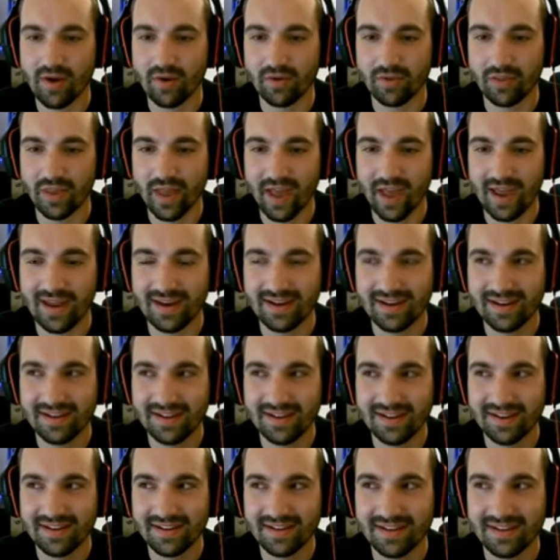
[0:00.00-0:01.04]
that
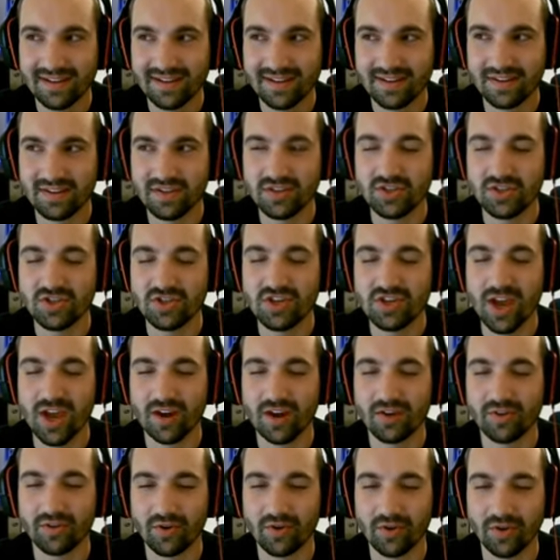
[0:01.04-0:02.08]
the
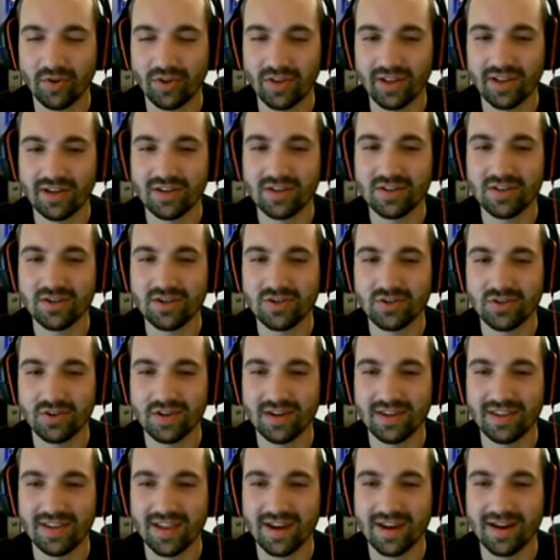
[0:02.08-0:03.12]
general
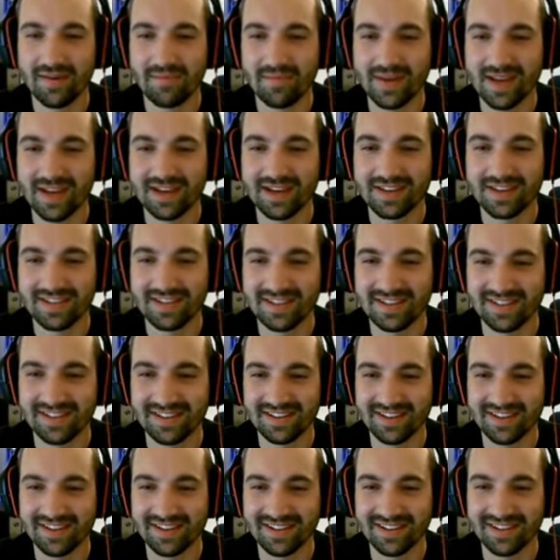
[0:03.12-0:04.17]
industry that I'm in is
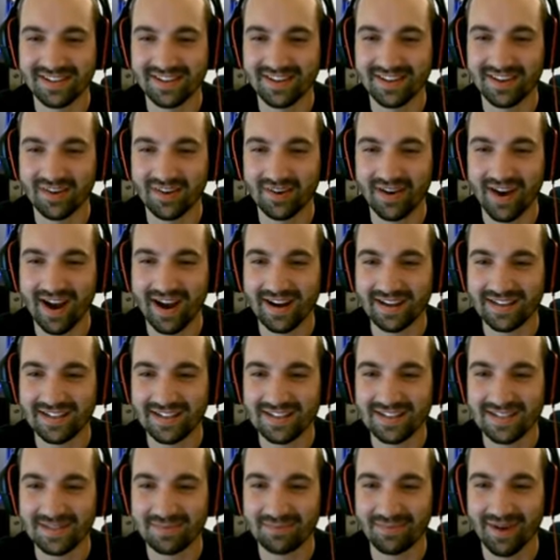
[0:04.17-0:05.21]
the correct
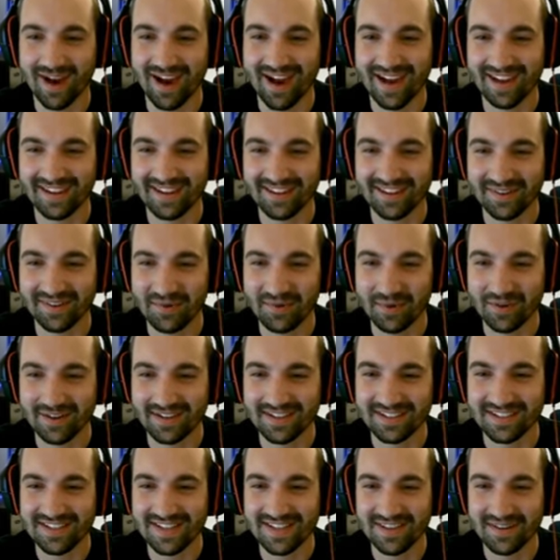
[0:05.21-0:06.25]
spot
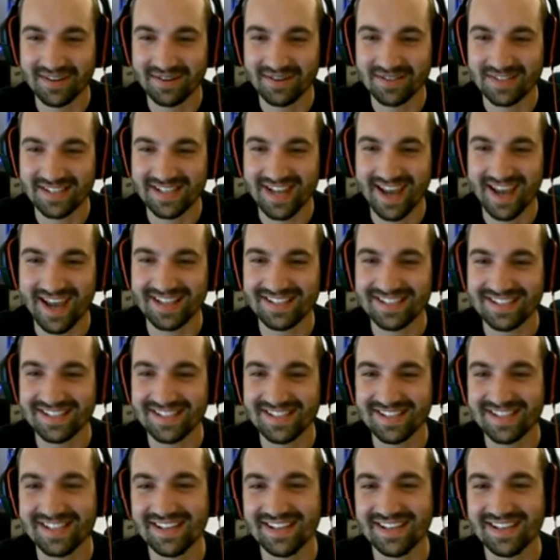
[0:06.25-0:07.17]
according to those tests.